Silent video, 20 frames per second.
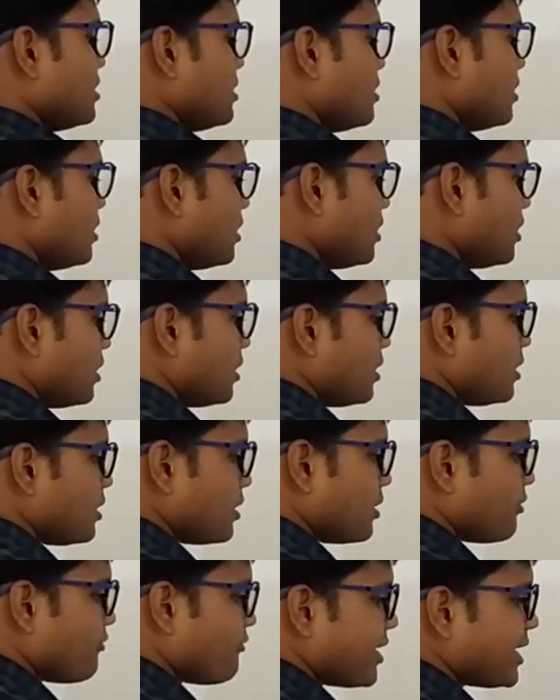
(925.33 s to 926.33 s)

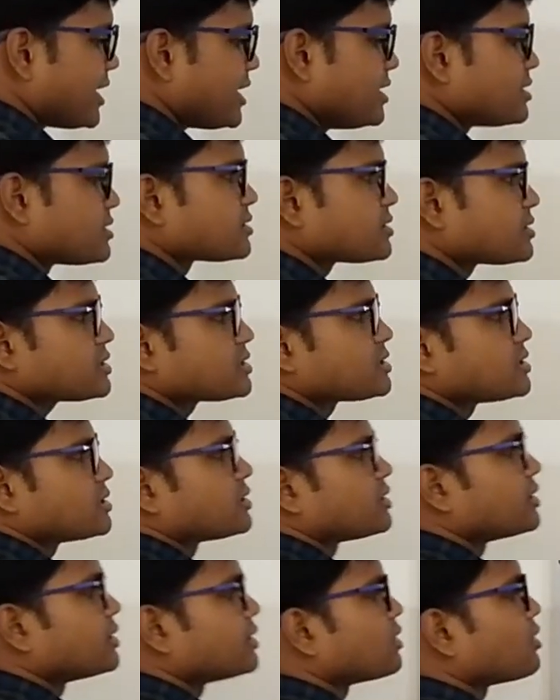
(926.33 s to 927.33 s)
a very interesting
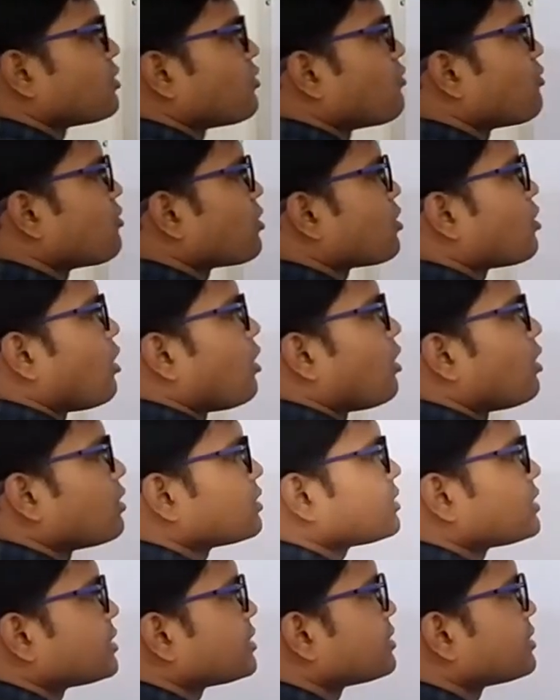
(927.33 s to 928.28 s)
thing called,